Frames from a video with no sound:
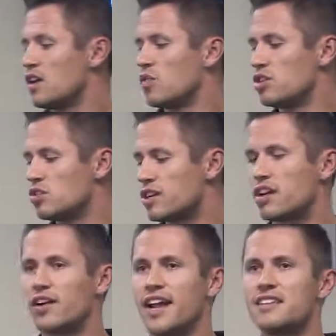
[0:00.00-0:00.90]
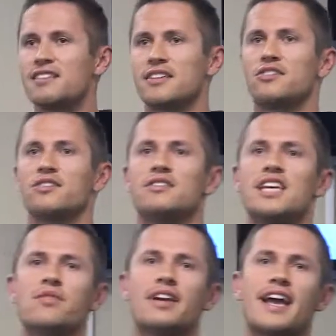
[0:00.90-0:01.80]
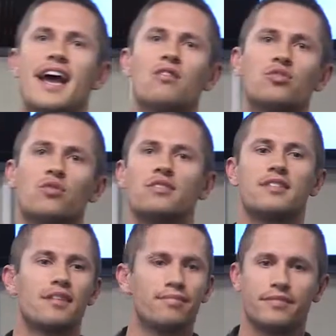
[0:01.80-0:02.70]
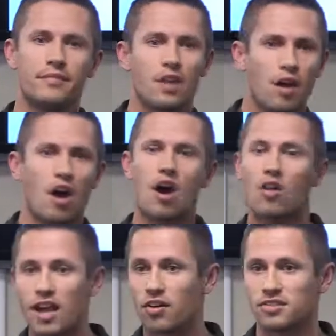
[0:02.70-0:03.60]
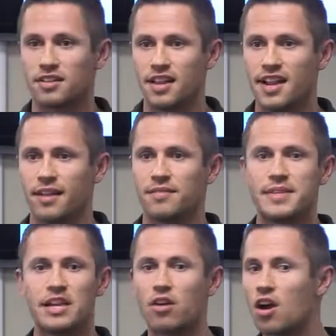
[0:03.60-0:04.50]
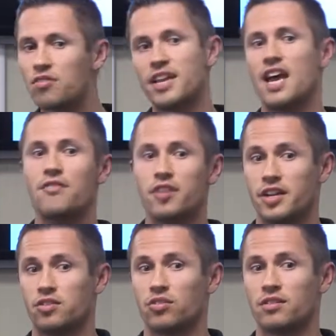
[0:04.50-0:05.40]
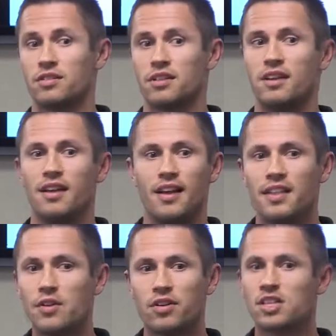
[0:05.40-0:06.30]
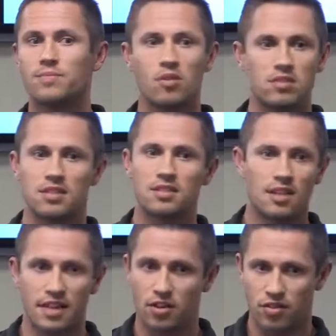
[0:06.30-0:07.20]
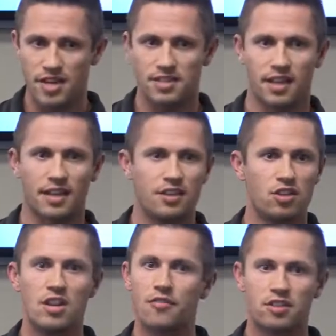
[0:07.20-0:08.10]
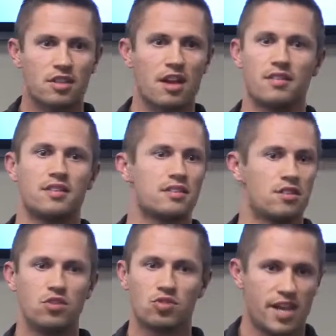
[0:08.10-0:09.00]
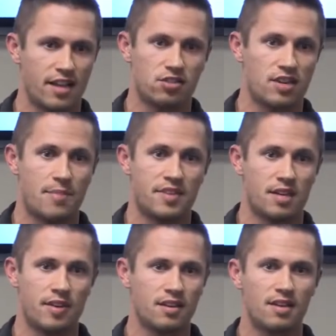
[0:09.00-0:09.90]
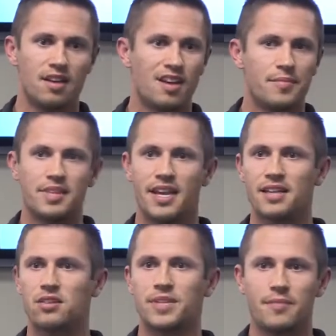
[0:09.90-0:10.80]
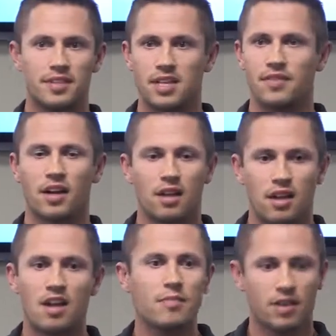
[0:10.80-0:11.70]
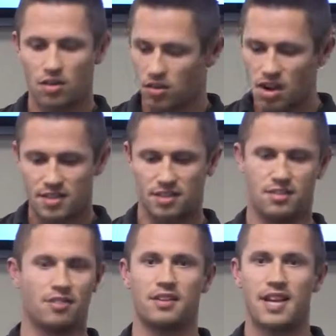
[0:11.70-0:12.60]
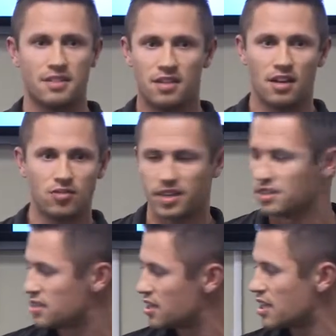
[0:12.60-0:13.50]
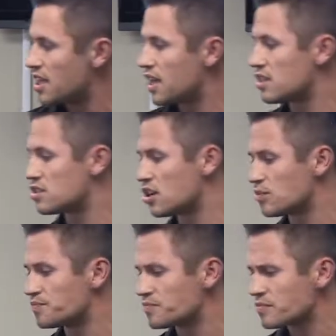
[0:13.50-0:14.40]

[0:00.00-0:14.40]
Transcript: when you look at our ancestors, they were outdoors all hours of the day. I mean, they were hardly ever indoors and they were exposed to the sun like crazy. And you never thought of this huge cancer epidemic. I mean, the cancer epidemic didn't even come and cross until the 1900s. And so